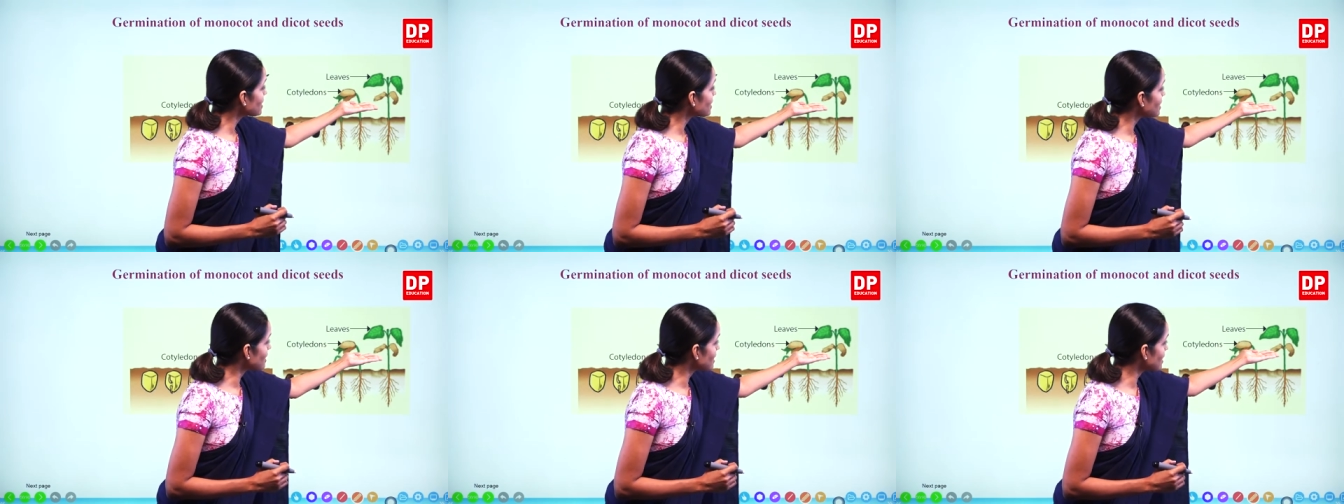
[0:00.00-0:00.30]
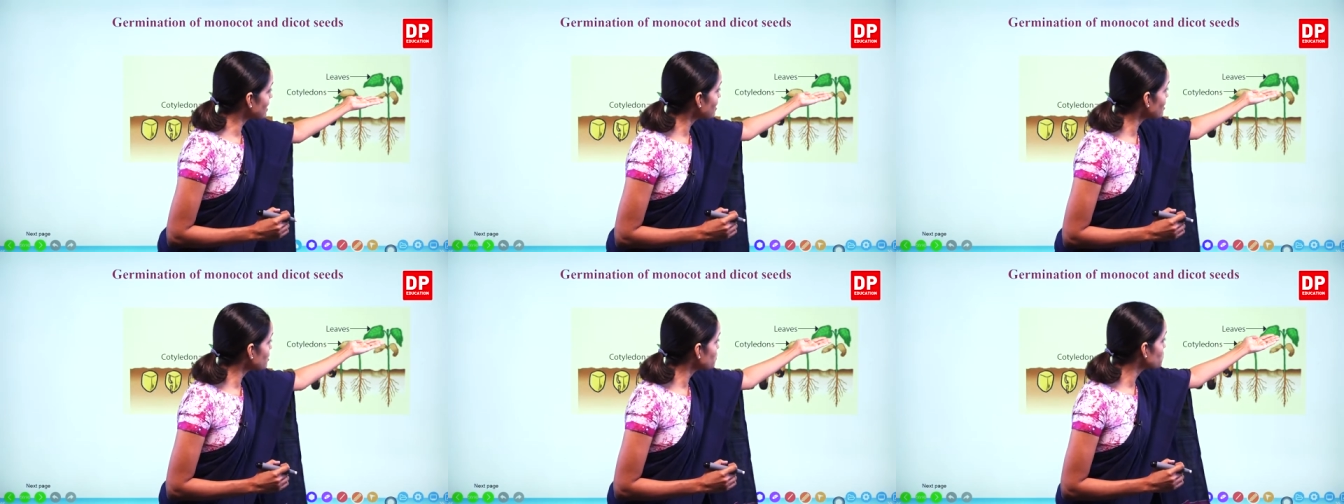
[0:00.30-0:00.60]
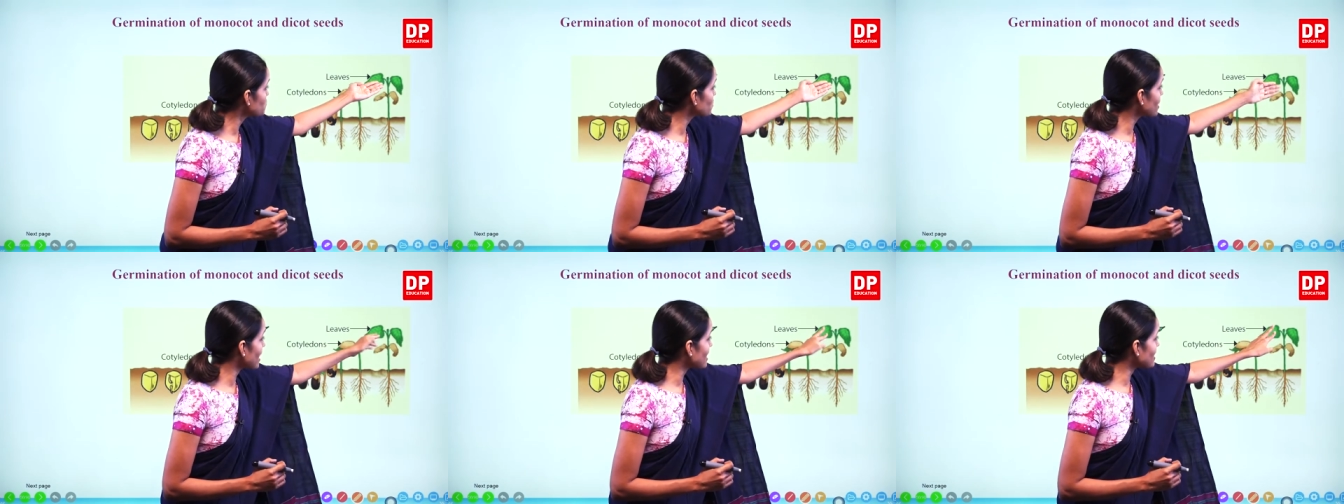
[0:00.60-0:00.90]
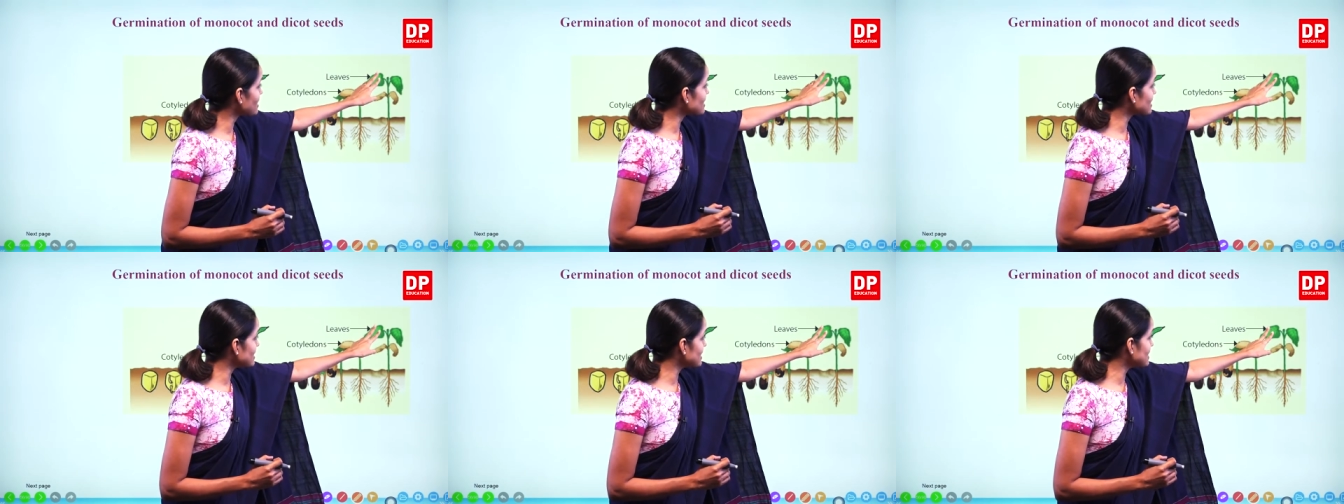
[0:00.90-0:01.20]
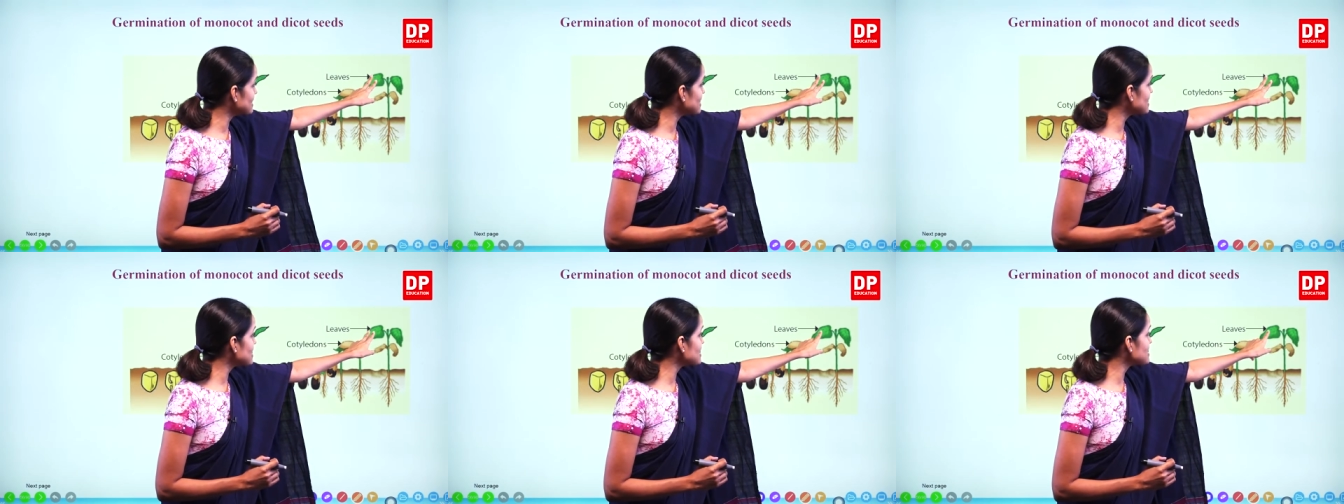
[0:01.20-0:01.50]
Here you can
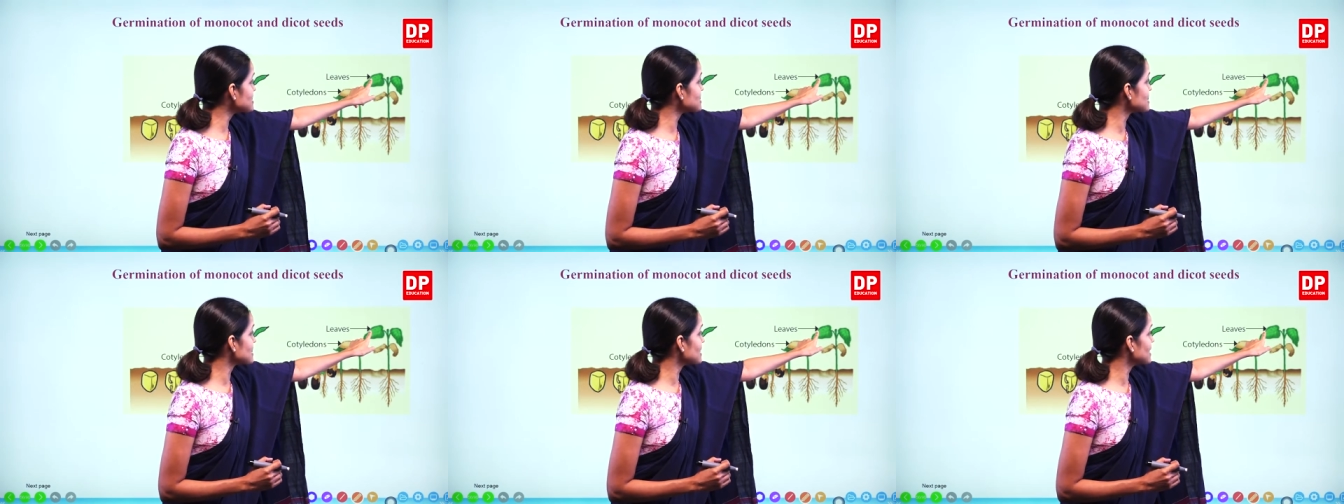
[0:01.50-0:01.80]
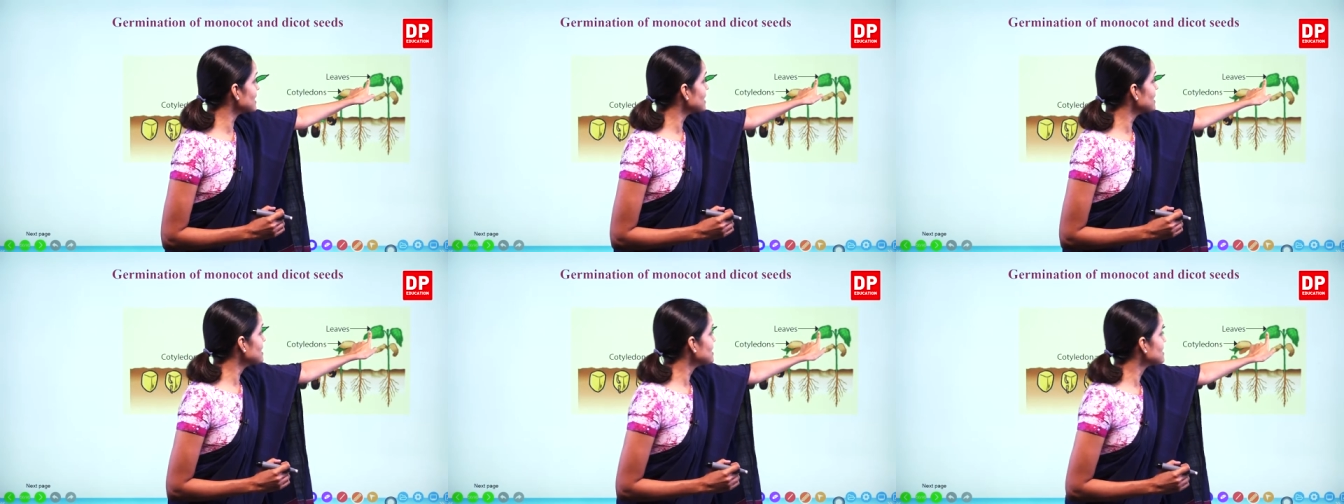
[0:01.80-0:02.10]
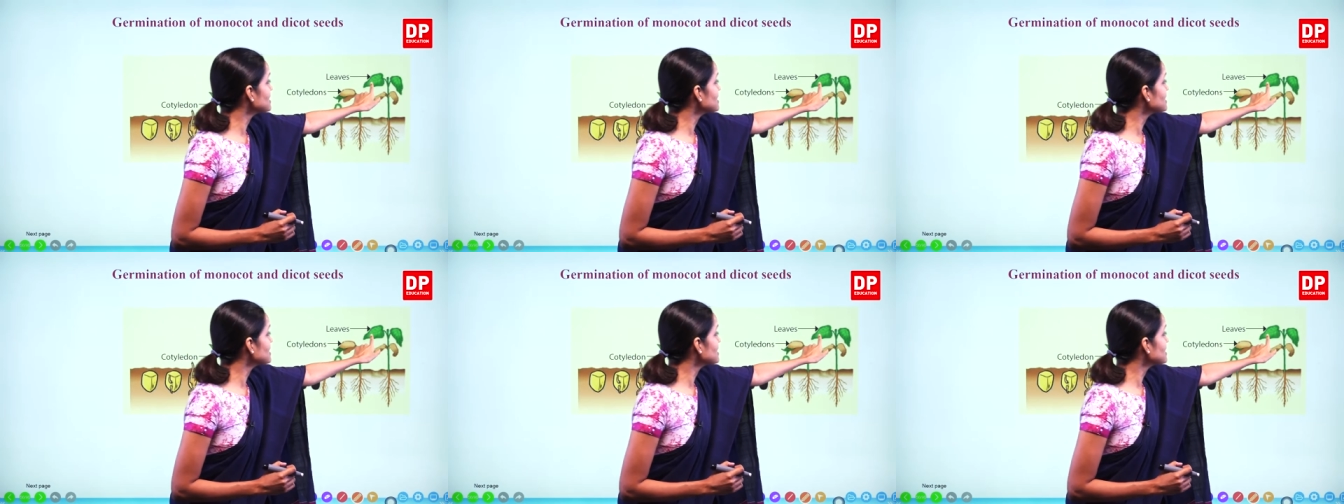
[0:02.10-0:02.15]
clearly see